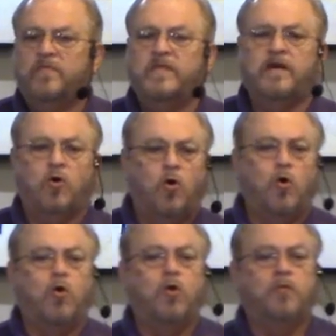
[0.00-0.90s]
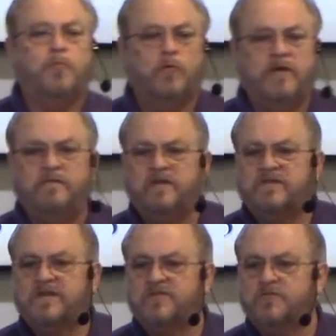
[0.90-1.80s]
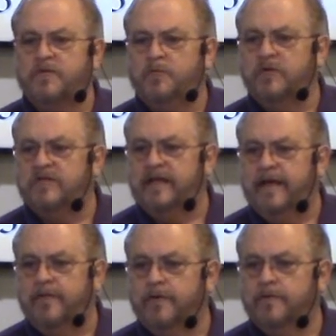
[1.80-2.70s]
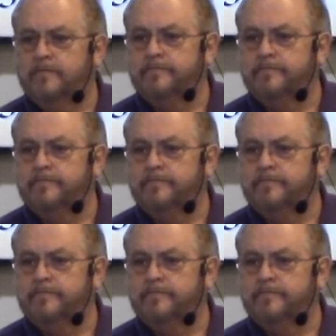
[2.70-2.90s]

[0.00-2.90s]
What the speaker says: than all previous history put together.